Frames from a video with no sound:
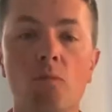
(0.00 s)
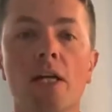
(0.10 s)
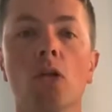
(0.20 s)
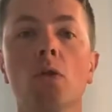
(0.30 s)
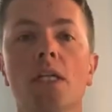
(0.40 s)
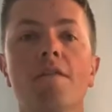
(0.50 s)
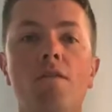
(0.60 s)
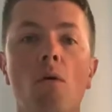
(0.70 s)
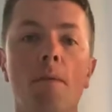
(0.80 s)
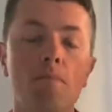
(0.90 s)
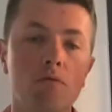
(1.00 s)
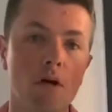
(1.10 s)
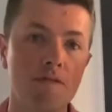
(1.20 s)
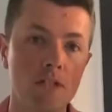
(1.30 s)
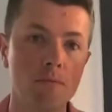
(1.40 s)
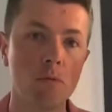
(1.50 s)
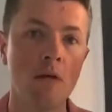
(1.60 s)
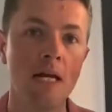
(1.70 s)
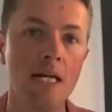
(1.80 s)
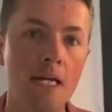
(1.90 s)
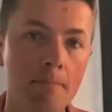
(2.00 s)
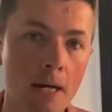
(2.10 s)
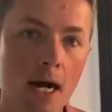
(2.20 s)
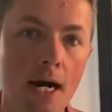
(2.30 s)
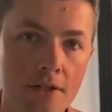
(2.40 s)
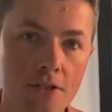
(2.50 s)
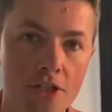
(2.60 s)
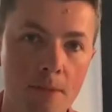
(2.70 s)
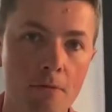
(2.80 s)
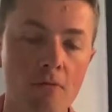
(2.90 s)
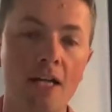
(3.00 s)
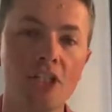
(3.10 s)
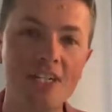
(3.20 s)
We are looking for a profitable partnership, all right?